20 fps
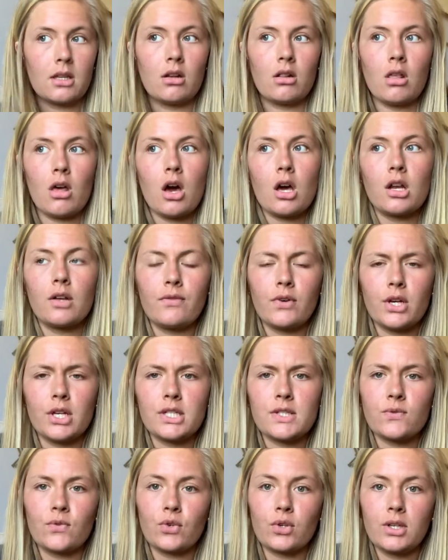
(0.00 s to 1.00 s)
that a lot of
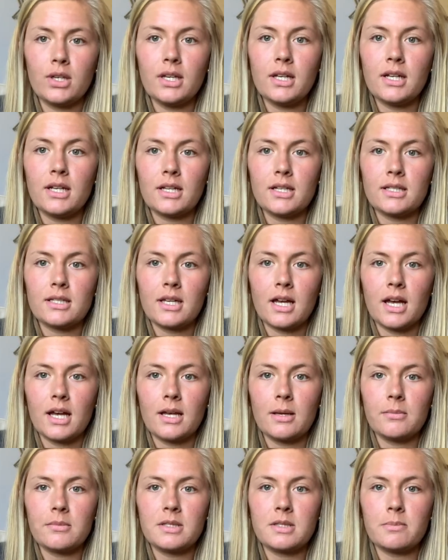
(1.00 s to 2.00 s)
us forget at
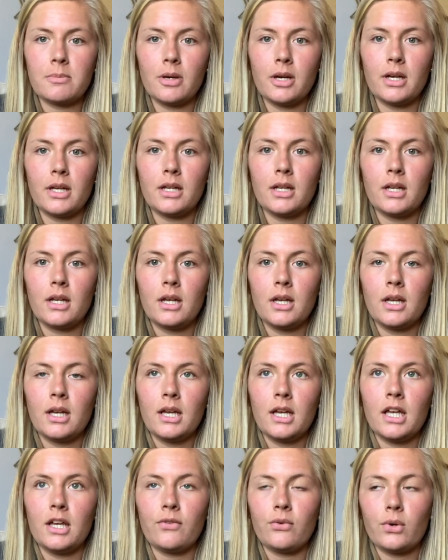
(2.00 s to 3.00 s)
times. But
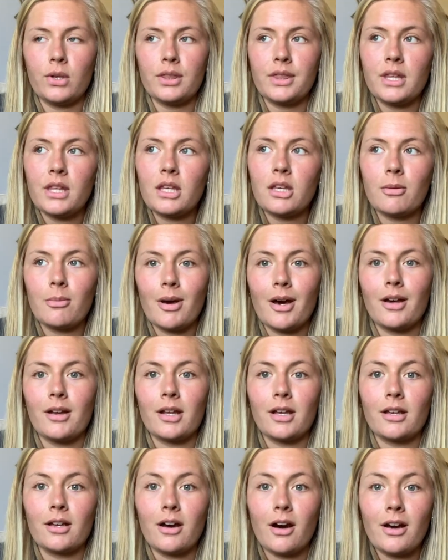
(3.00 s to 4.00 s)
if we think about
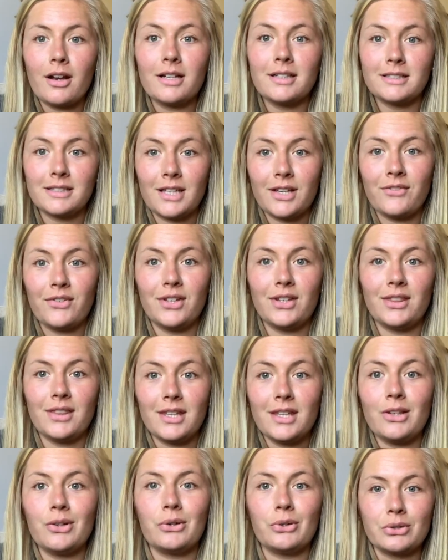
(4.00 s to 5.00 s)
it, God has given
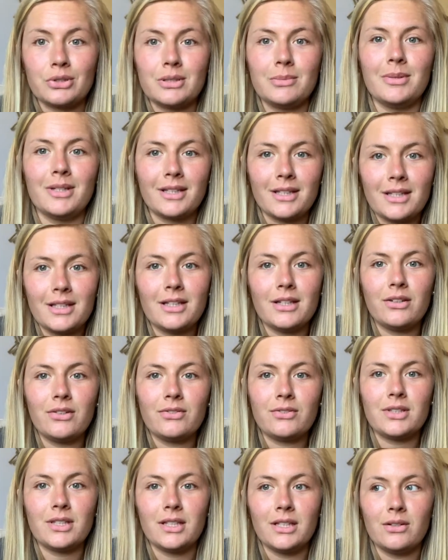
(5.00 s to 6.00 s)
the ultimate
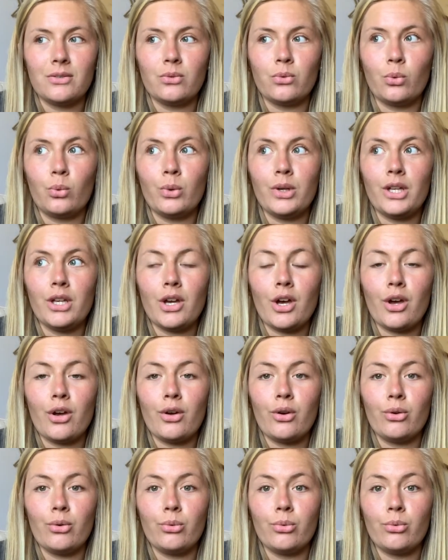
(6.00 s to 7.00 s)
gift, and we
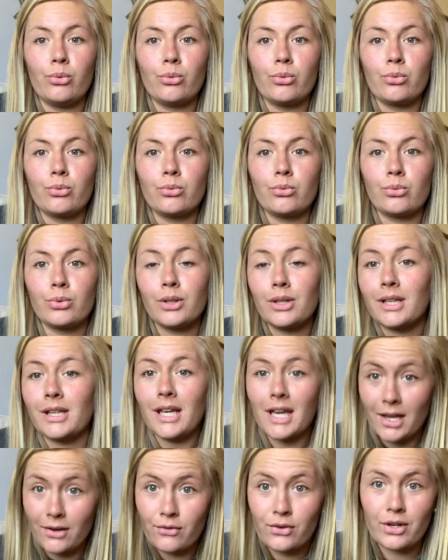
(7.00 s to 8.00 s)
owe
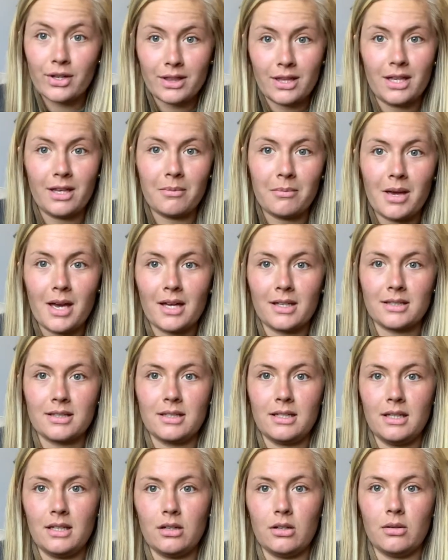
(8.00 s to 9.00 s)
really everything back
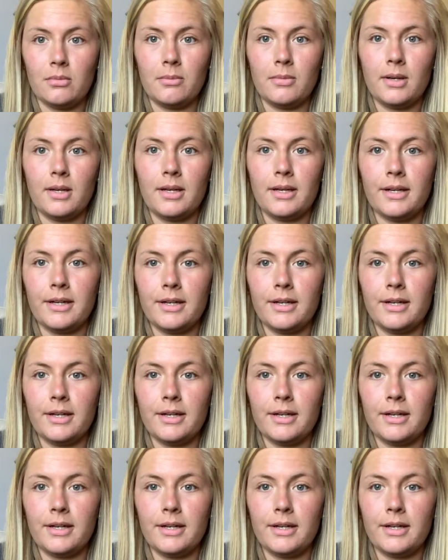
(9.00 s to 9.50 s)
to Him.